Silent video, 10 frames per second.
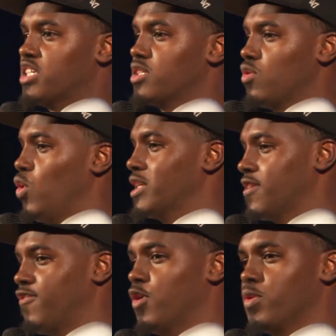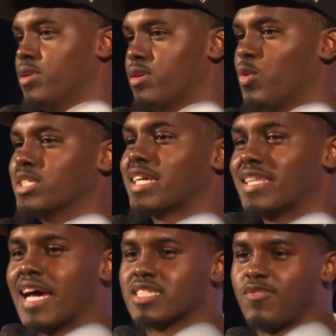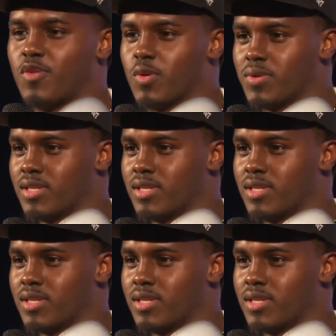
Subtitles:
Who has a phone? Where's a kid that has a phone?